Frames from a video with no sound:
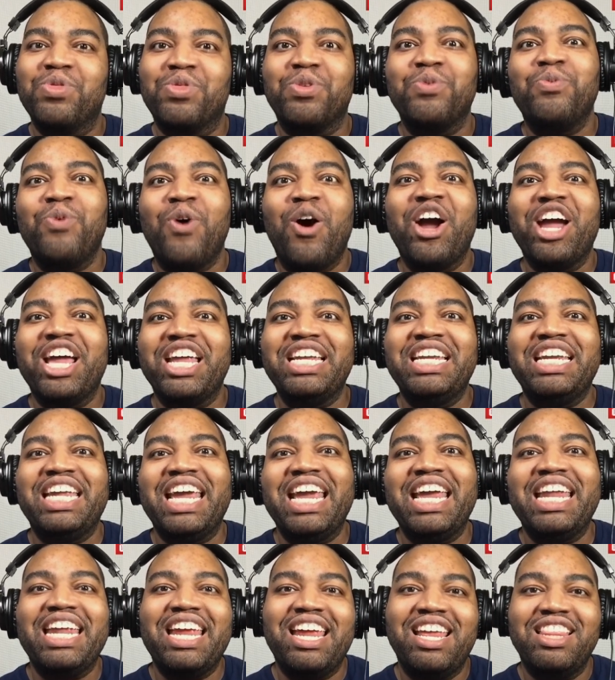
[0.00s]
The Walking
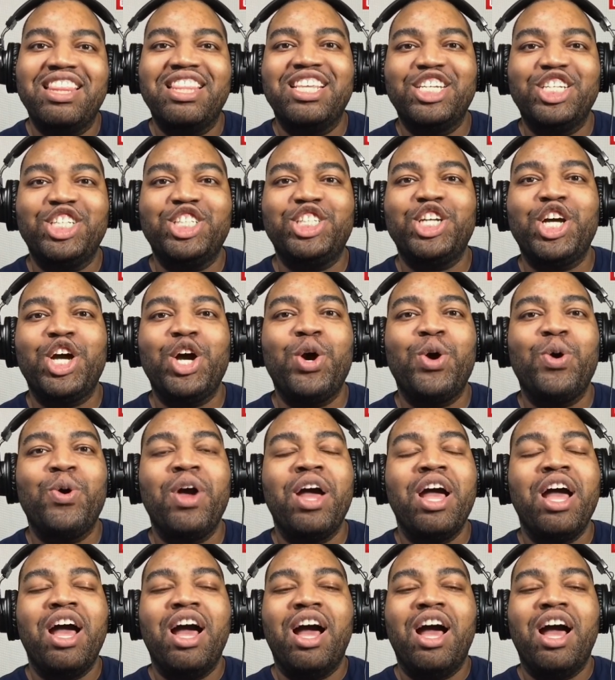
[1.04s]
Dead and this show?